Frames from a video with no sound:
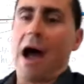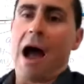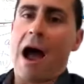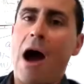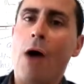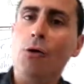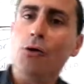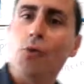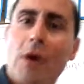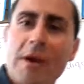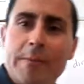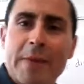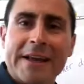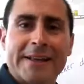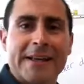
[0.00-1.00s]
how do I
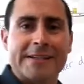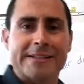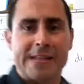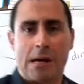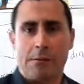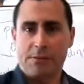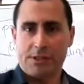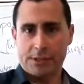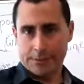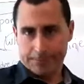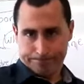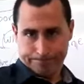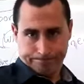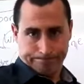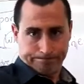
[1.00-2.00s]
make the exams?
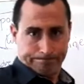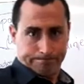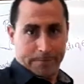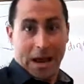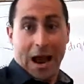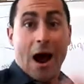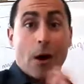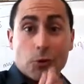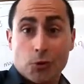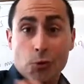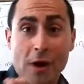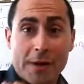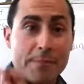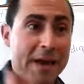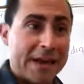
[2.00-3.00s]
How do
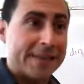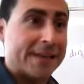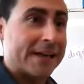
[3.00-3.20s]
I make the